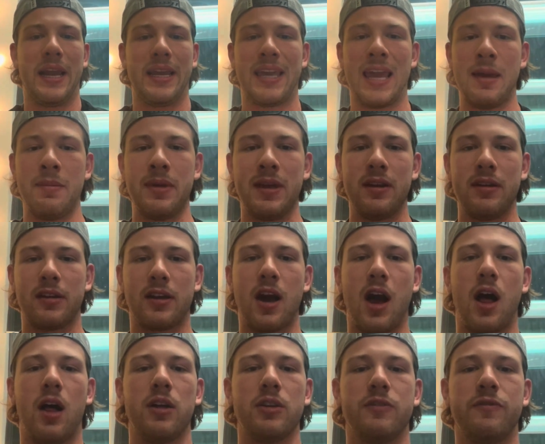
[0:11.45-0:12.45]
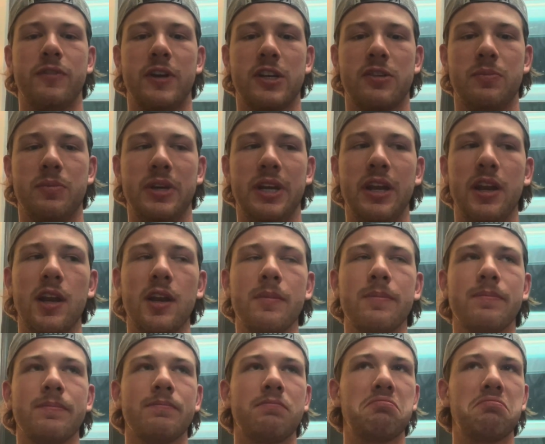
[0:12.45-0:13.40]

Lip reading: came into college freshman year.